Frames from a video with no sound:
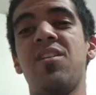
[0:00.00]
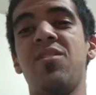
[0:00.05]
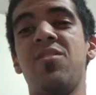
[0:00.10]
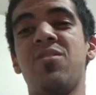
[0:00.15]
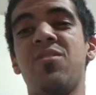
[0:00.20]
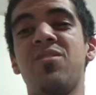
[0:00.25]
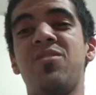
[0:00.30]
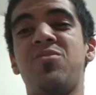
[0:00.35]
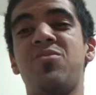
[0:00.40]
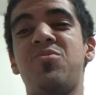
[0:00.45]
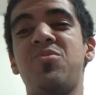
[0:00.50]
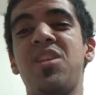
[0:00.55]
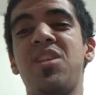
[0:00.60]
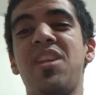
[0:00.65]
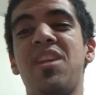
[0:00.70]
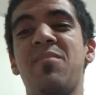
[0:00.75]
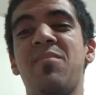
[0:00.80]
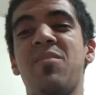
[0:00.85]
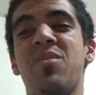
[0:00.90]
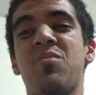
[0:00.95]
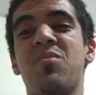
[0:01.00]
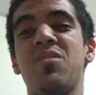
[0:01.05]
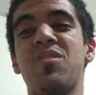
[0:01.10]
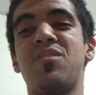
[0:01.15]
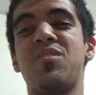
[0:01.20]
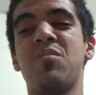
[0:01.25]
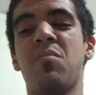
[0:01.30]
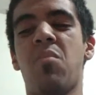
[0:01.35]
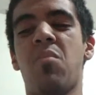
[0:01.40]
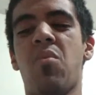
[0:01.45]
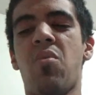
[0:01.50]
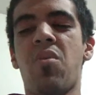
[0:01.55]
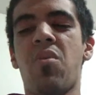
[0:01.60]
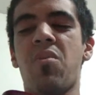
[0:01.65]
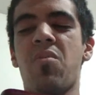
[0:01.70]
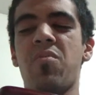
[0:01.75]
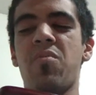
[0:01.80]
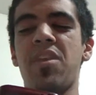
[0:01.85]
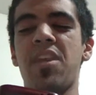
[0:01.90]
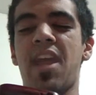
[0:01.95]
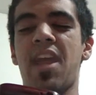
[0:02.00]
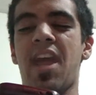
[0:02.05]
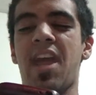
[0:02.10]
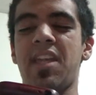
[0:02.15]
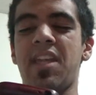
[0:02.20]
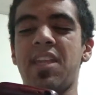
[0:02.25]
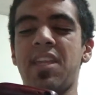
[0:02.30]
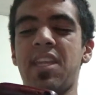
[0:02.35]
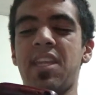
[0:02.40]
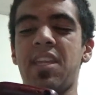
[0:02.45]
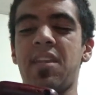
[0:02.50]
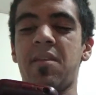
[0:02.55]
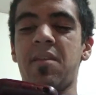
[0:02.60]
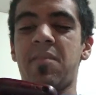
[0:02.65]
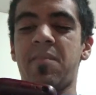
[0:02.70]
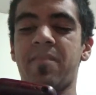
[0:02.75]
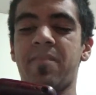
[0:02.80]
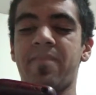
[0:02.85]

"Your dream was more a reality